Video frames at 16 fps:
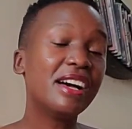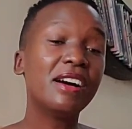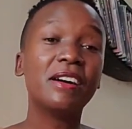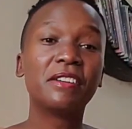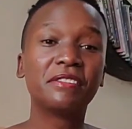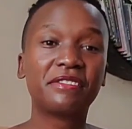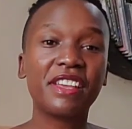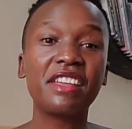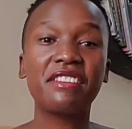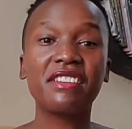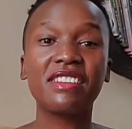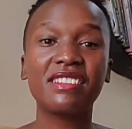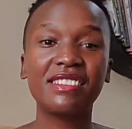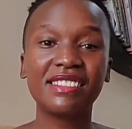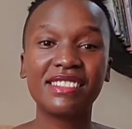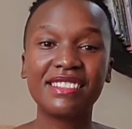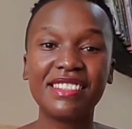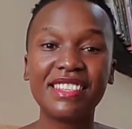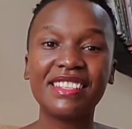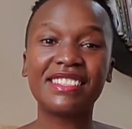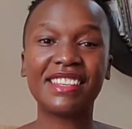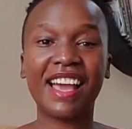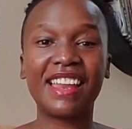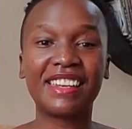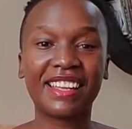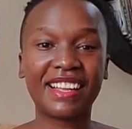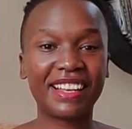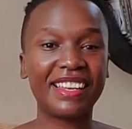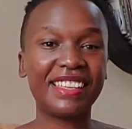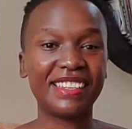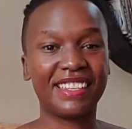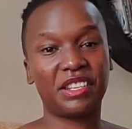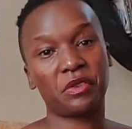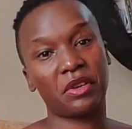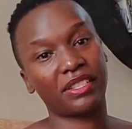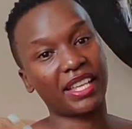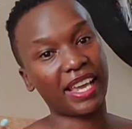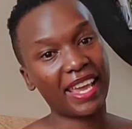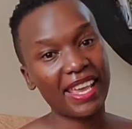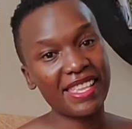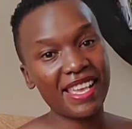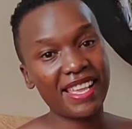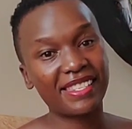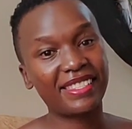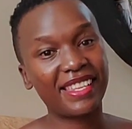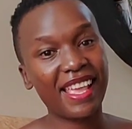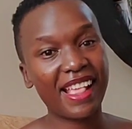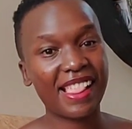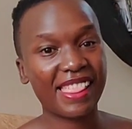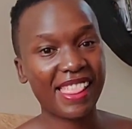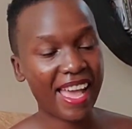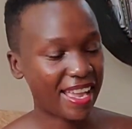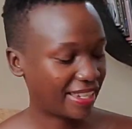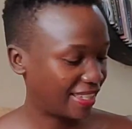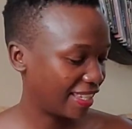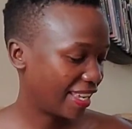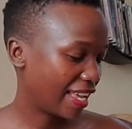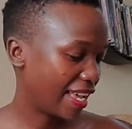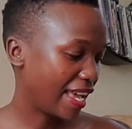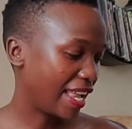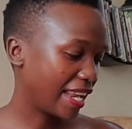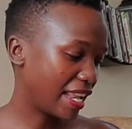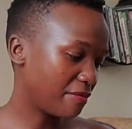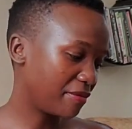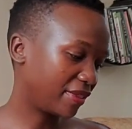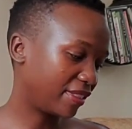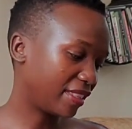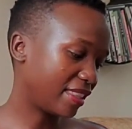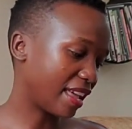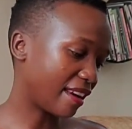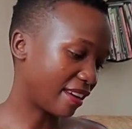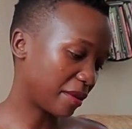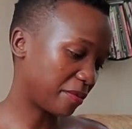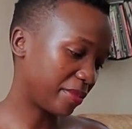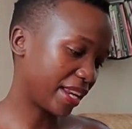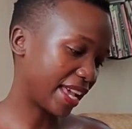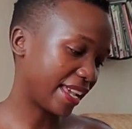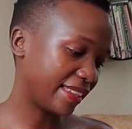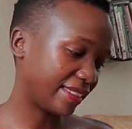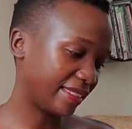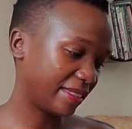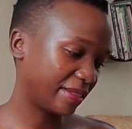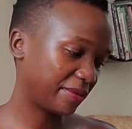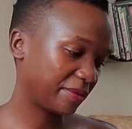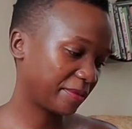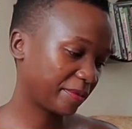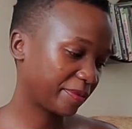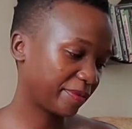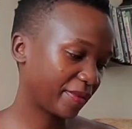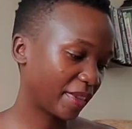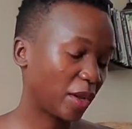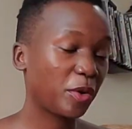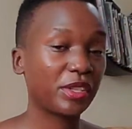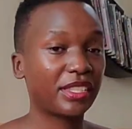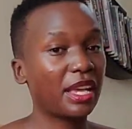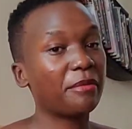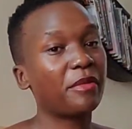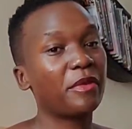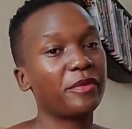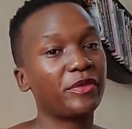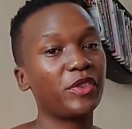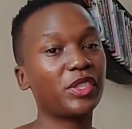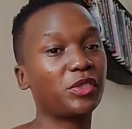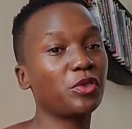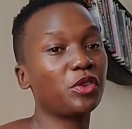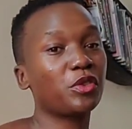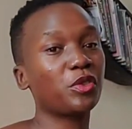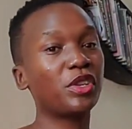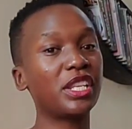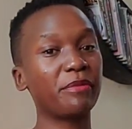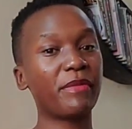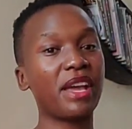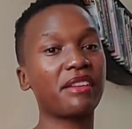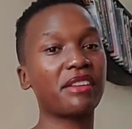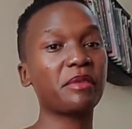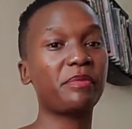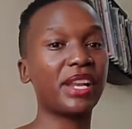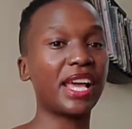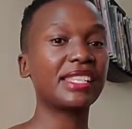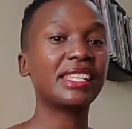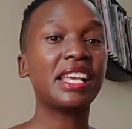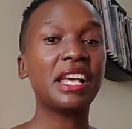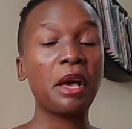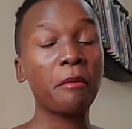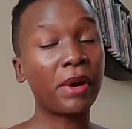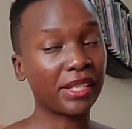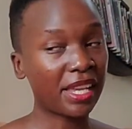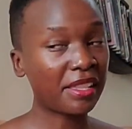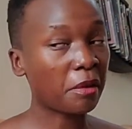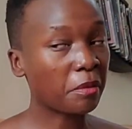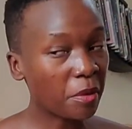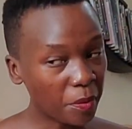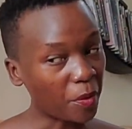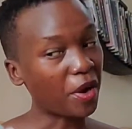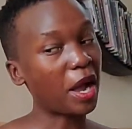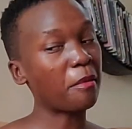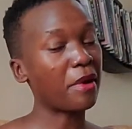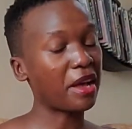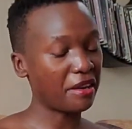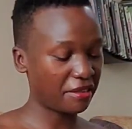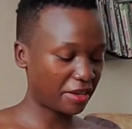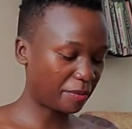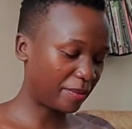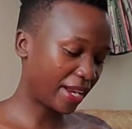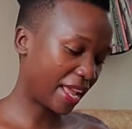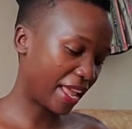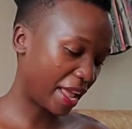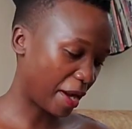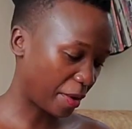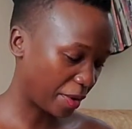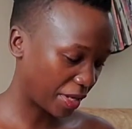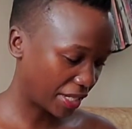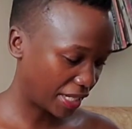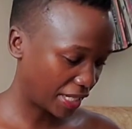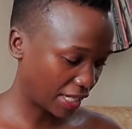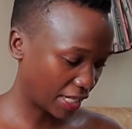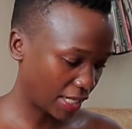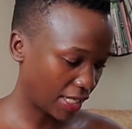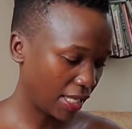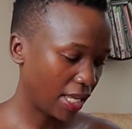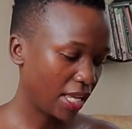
Very neat and clean. It was a Kenyan saying that. Let me see the replies. Because some of you, it's not only my replies, but other people come and reply accordingly.